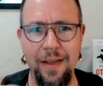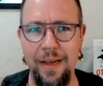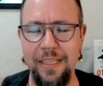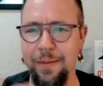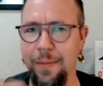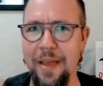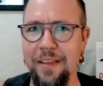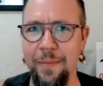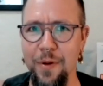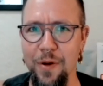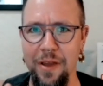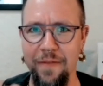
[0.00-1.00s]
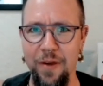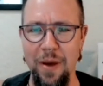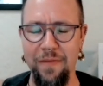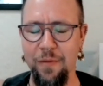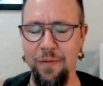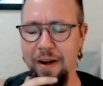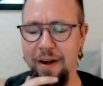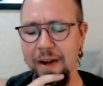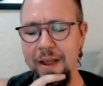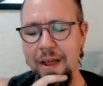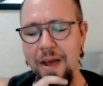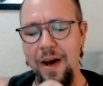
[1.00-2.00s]
It's an amazing book if you haven't read it.
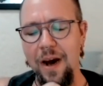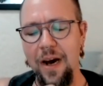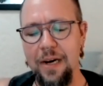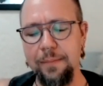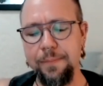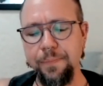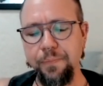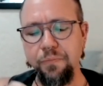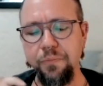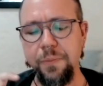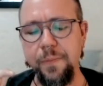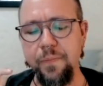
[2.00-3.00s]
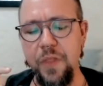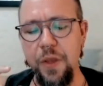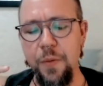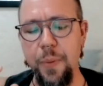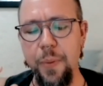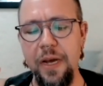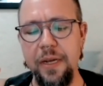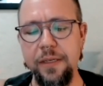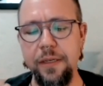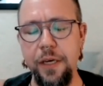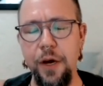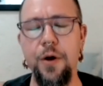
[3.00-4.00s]
Um, but
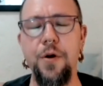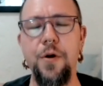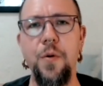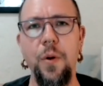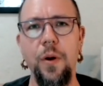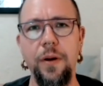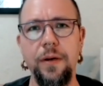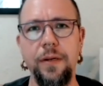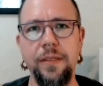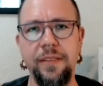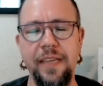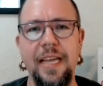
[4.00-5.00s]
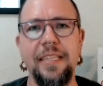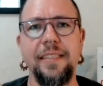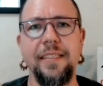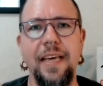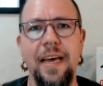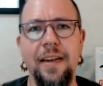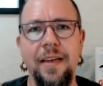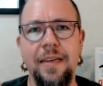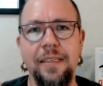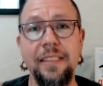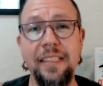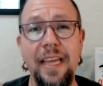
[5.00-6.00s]
Co states that
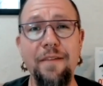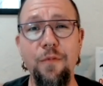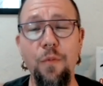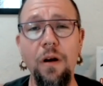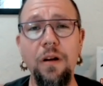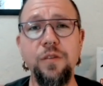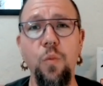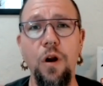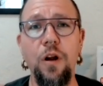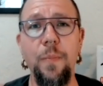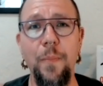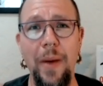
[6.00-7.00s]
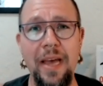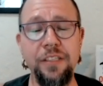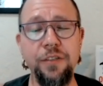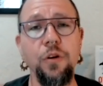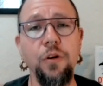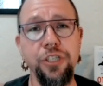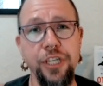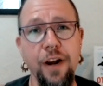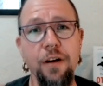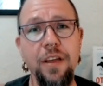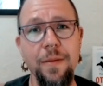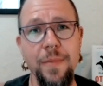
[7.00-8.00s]
safe words work best or
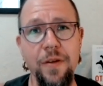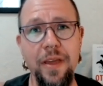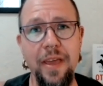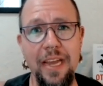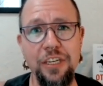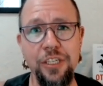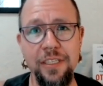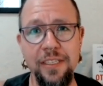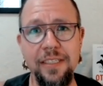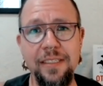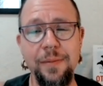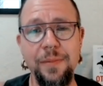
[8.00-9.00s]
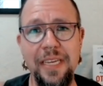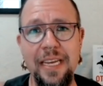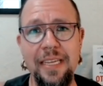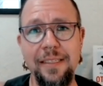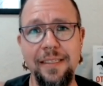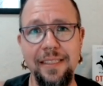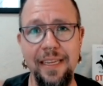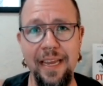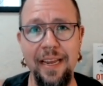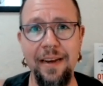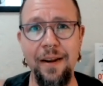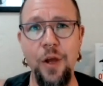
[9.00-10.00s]
shared communication systems in
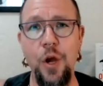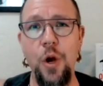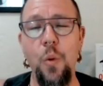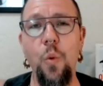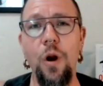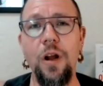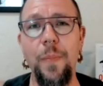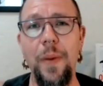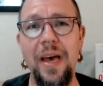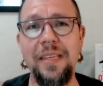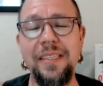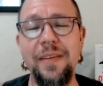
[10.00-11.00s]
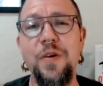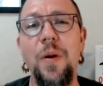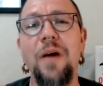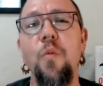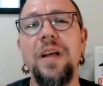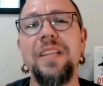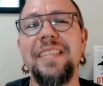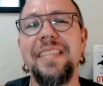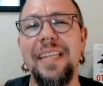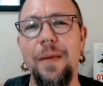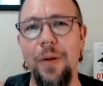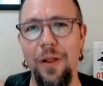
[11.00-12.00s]
scene work best if you have one
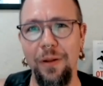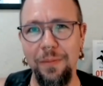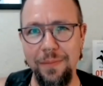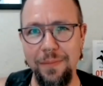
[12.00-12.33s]
syllable.